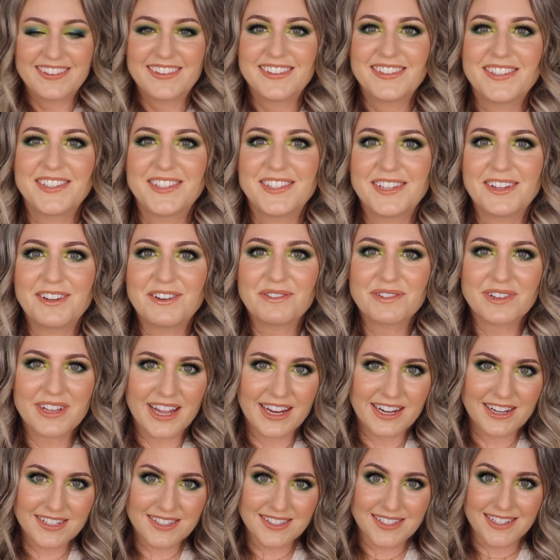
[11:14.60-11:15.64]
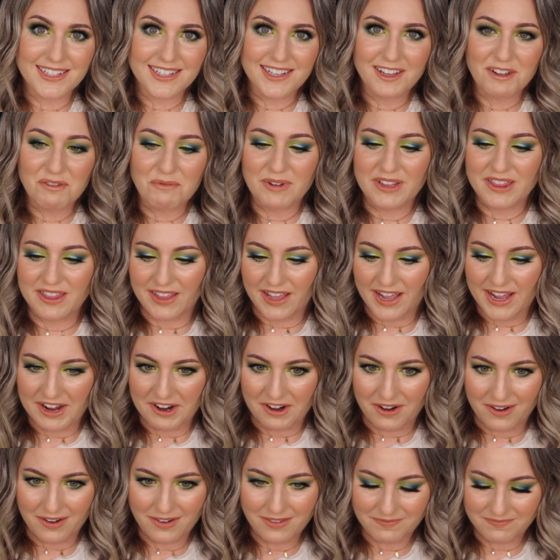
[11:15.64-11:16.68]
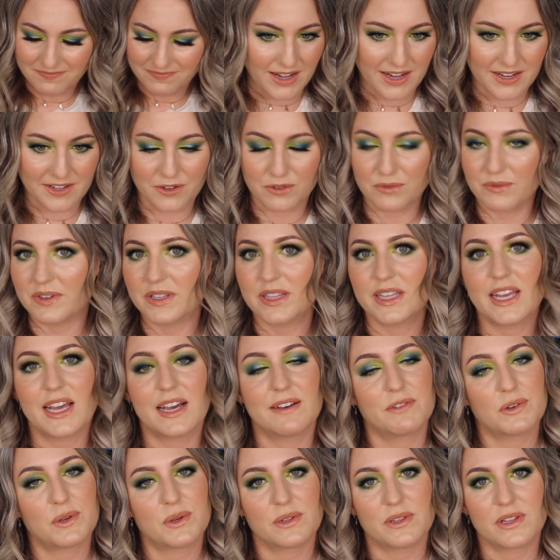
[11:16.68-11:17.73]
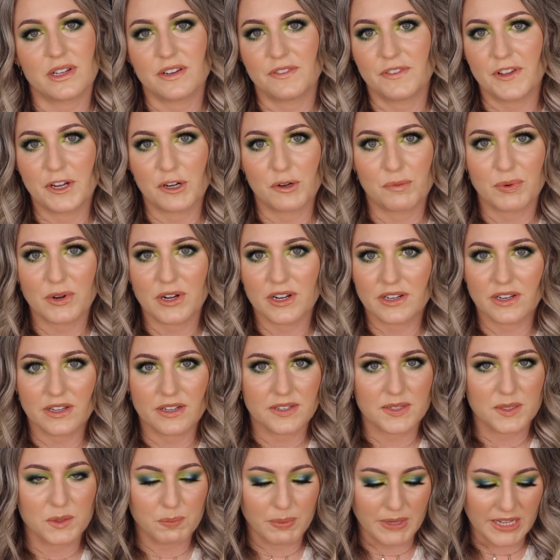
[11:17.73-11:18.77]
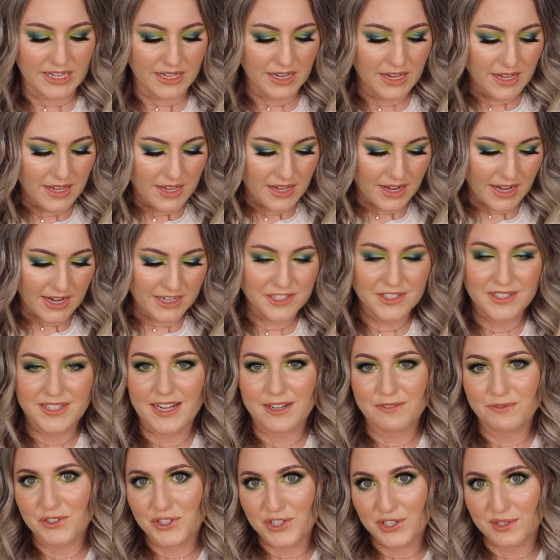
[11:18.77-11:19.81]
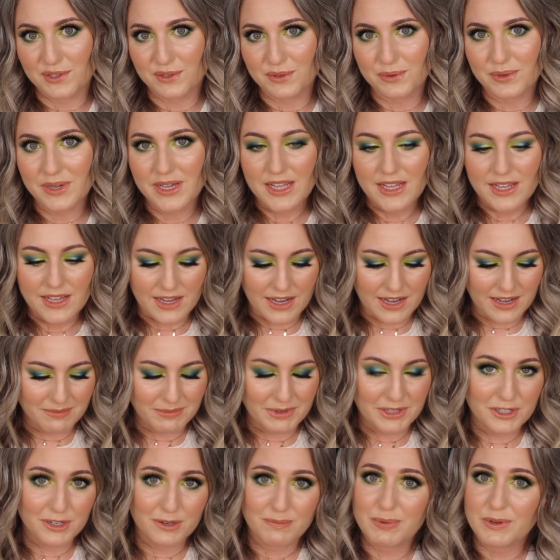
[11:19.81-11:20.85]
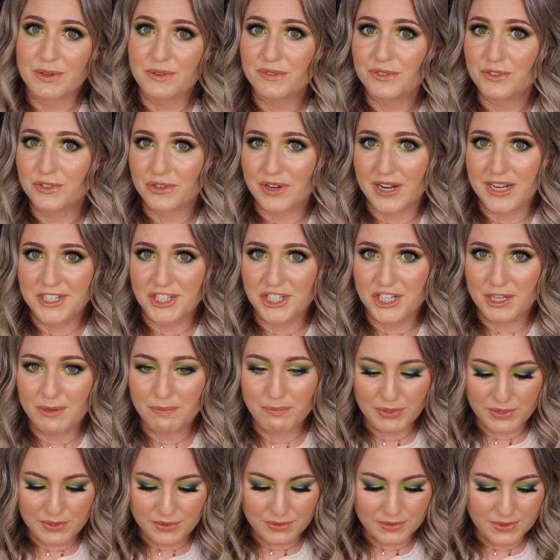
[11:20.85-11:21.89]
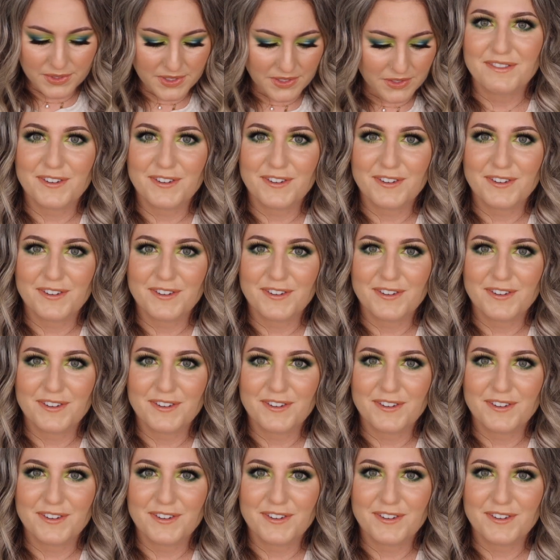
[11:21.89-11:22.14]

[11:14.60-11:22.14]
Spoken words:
So kind of sticking with the hair, I don't really have a whole lot of hair products, but I just have two, and they're both dry shampoos.